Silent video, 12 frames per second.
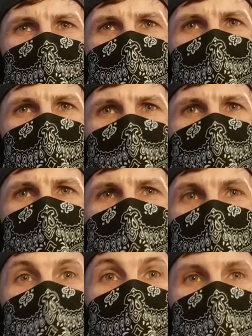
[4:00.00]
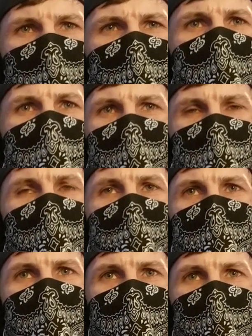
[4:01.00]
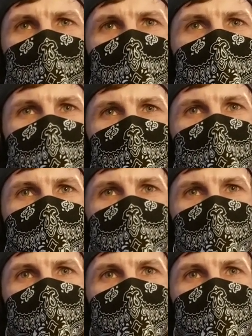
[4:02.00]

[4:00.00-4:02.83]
Okay. I mean, I'm liking, I'm digging that